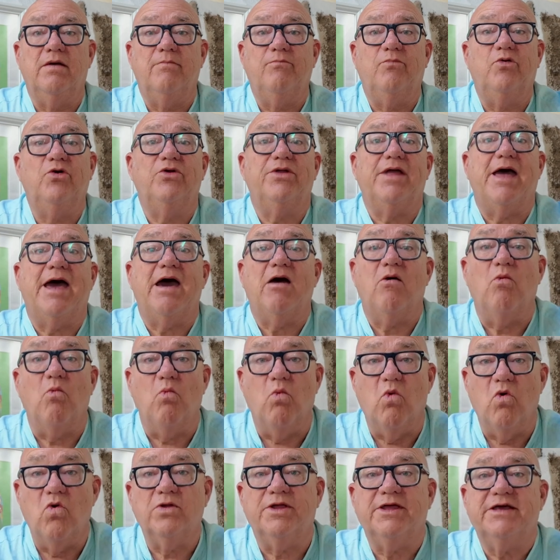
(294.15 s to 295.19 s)
put out
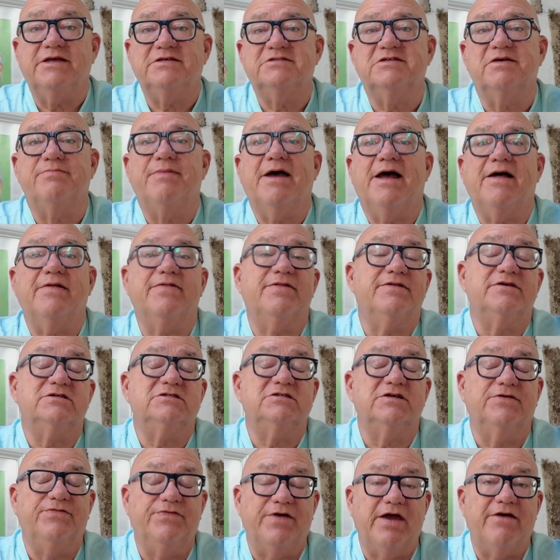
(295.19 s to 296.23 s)
warnings about the
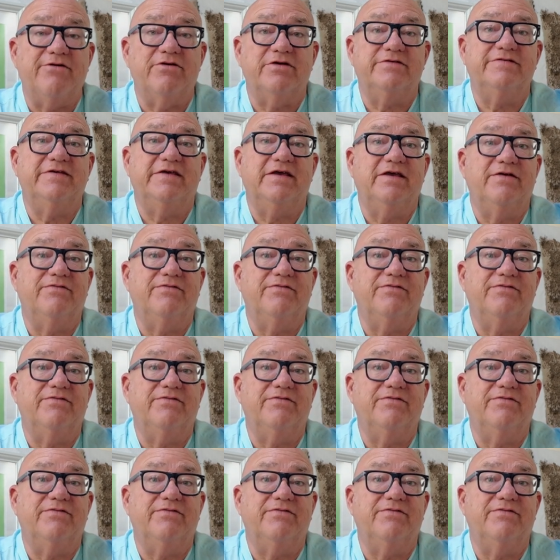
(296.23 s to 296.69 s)
severity